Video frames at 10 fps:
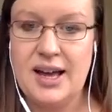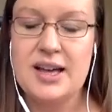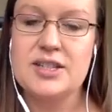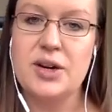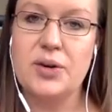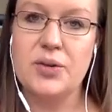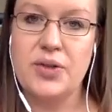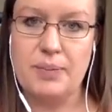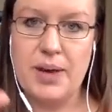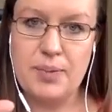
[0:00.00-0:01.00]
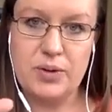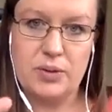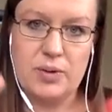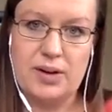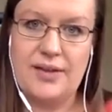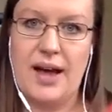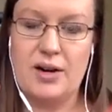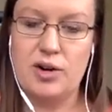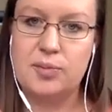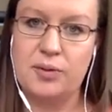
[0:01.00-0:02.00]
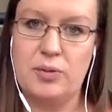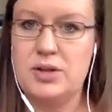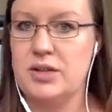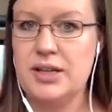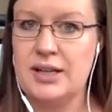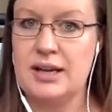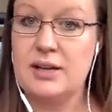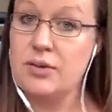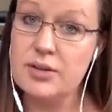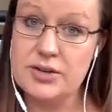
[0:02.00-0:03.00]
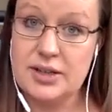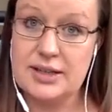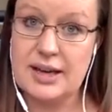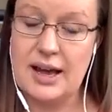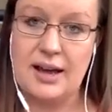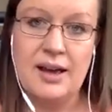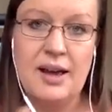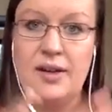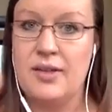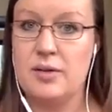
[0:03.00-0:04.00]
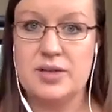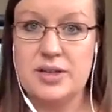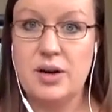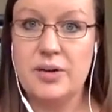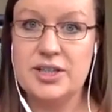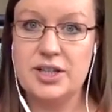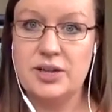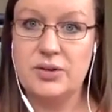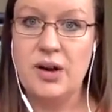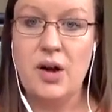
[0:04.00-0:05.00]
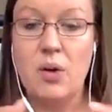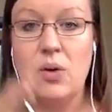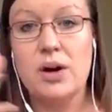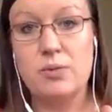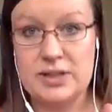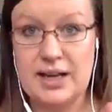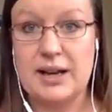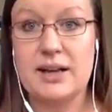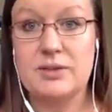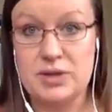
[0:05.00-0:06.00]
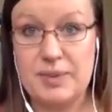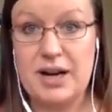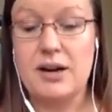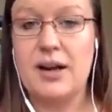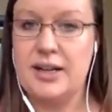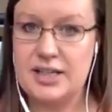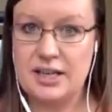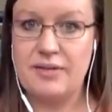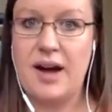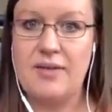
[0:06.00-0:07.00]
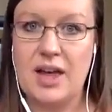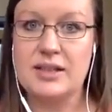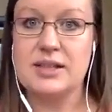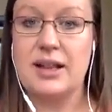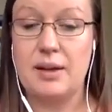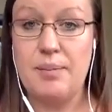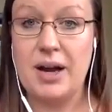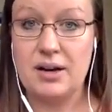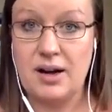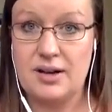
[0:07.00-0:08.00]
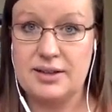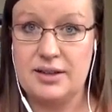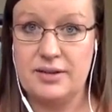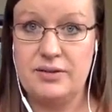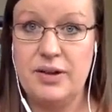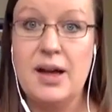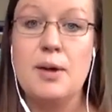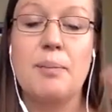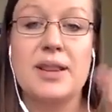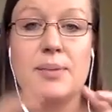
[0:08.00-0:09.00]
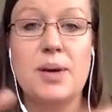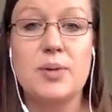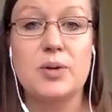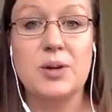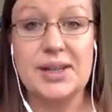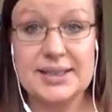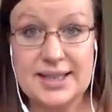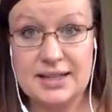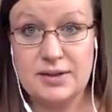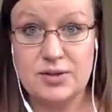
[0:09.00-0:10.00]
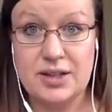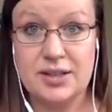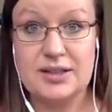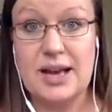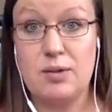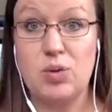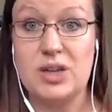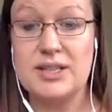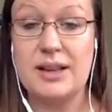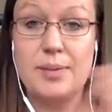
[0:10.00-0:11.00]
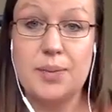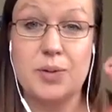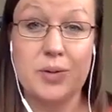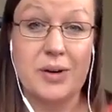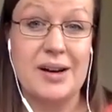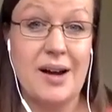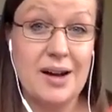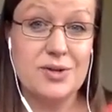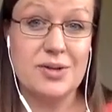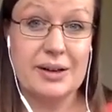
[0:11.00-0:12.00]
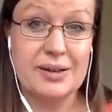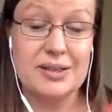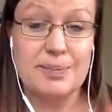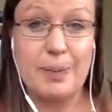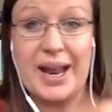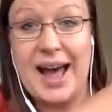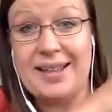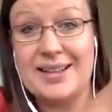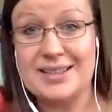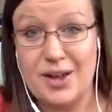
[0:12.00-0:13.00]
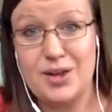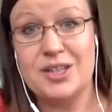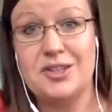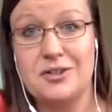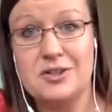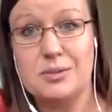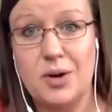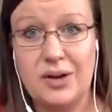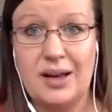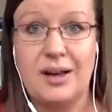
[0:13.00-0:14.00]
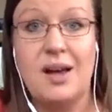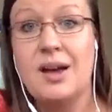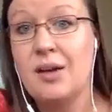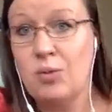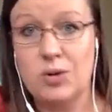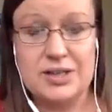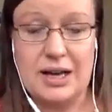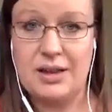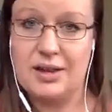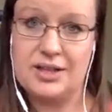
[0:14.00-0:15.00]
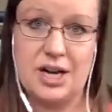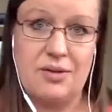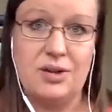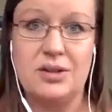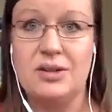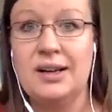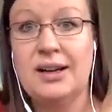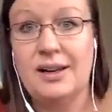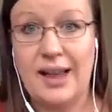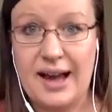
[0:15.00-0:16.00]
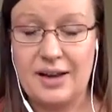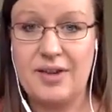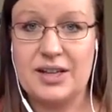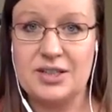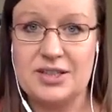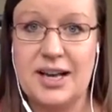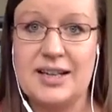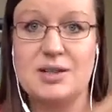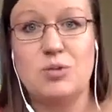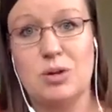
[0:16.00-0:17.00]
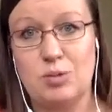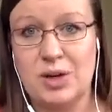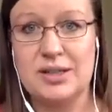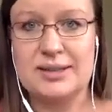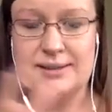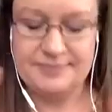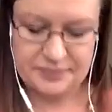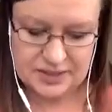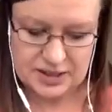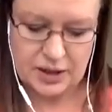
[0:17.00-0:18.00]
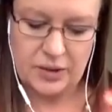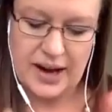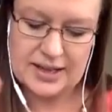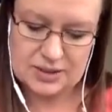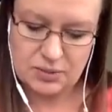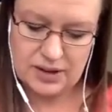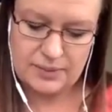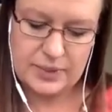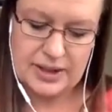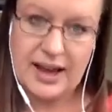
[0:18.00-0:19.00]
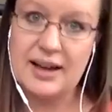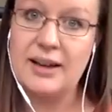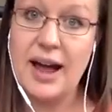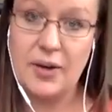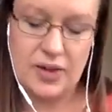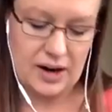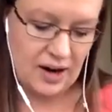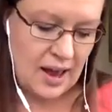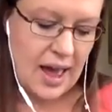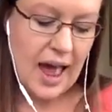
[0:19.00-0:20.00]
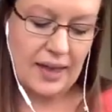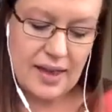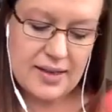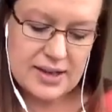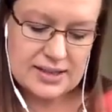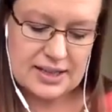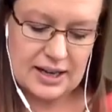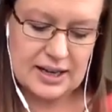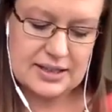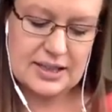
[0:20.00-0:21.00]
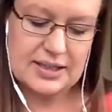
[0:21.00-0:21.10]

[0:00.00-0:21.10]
So the people who were in that group of one drink a day to three drinks a day, there was no issue, or we're saying it was better at age 85, they had slightly better cognitive, but the people who were excessive drinkers had worse, and the people who were non-drinkers but had these other issues, smoking, worse health in general, lack of exercise, were worse. So I just want to put that out there. And then this study, it says